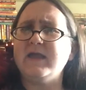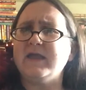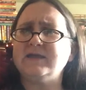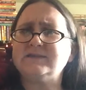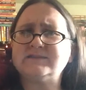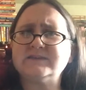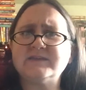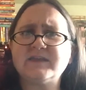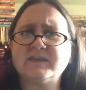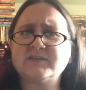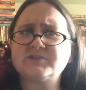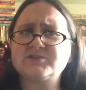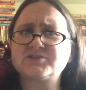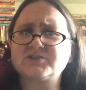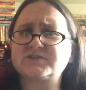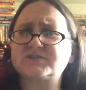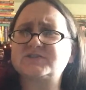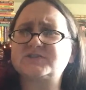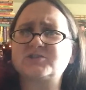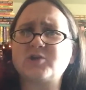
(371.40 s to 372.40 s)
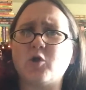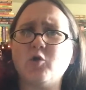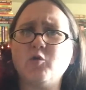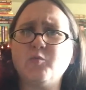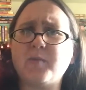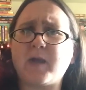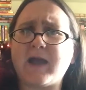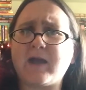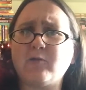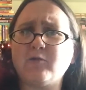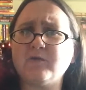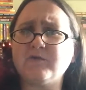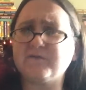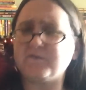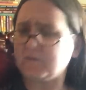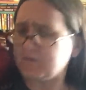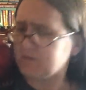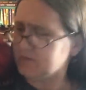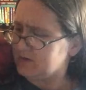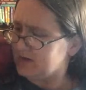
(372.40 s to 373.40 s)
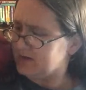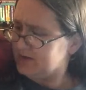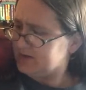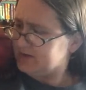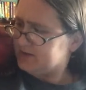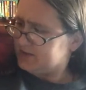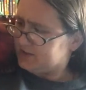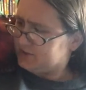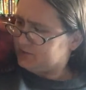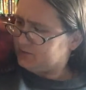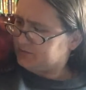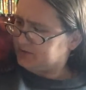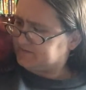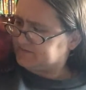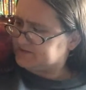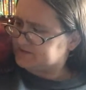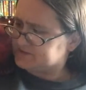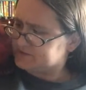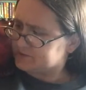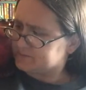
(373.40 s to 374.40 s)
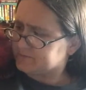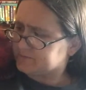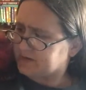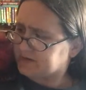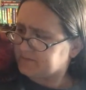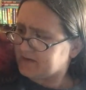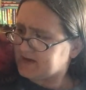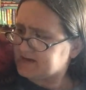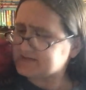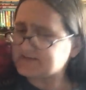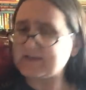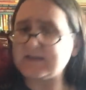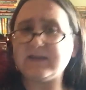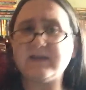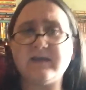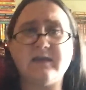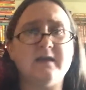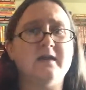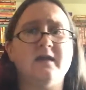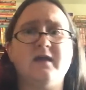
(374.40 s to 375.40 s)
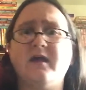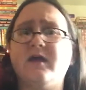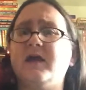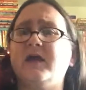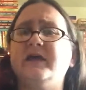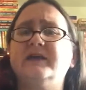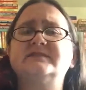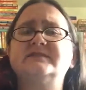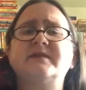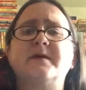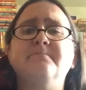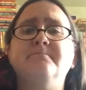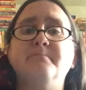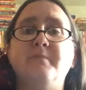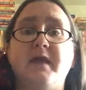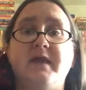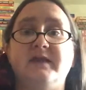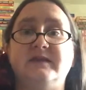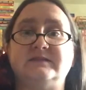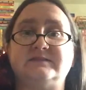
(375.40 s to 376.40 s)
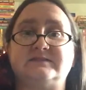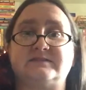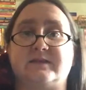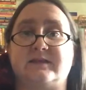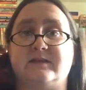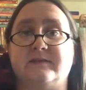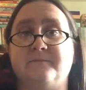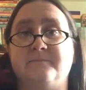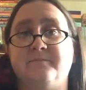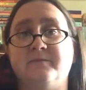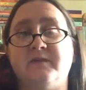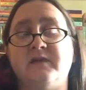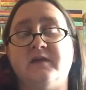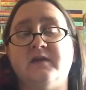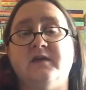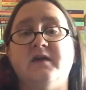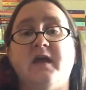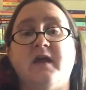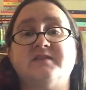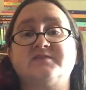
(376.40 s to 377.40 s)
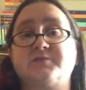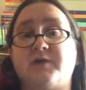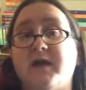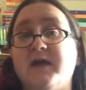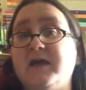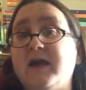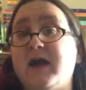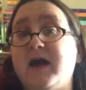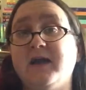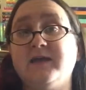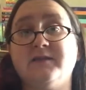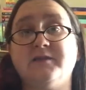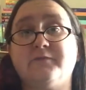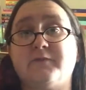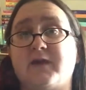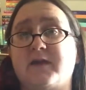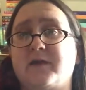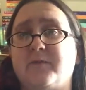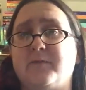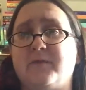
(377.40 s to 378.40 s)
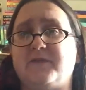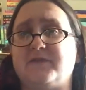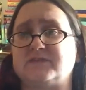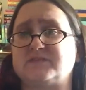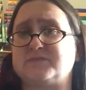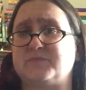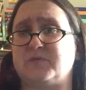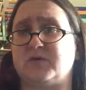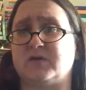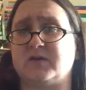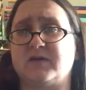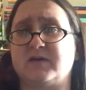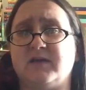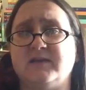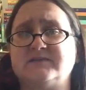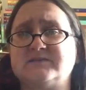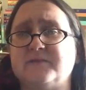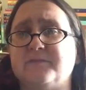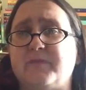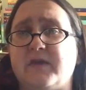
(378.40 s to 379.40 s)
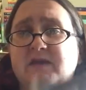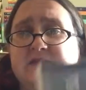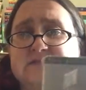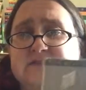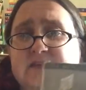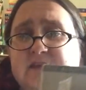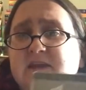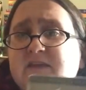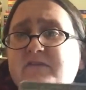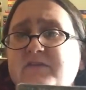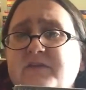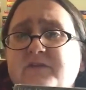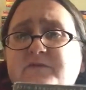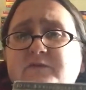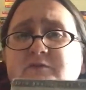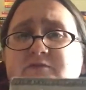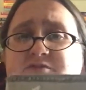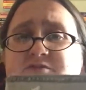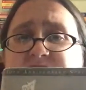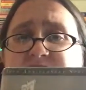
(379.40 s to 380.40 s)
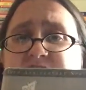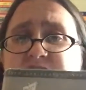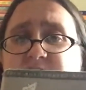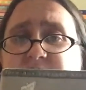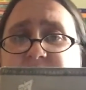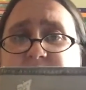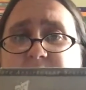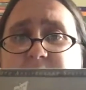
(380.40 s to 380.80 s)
Isn't that just so powerful? You loved it too, right, Razzie? It's amazing. So I highly recommend this book. It's amazing. Even if you just check it